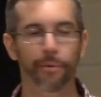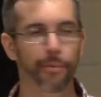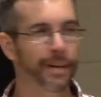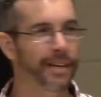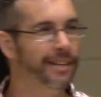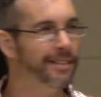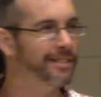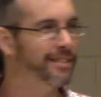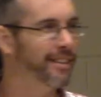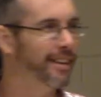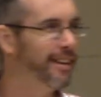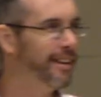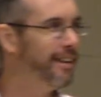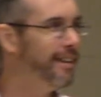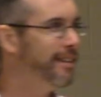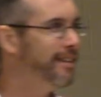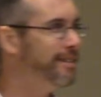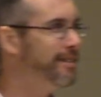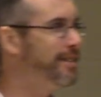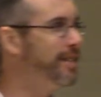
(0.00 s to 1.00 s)
weeks
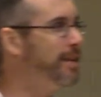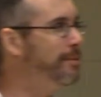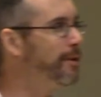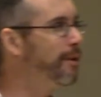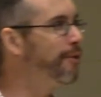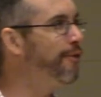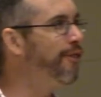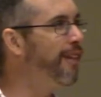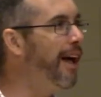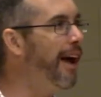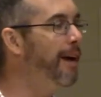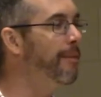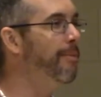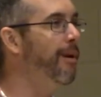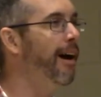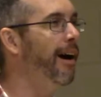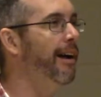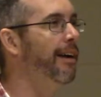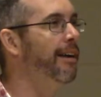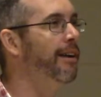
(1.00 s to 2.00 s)
seem to fly
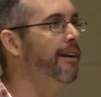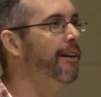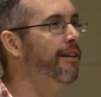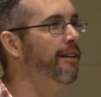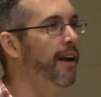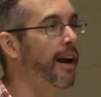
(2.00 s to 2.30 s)
by here.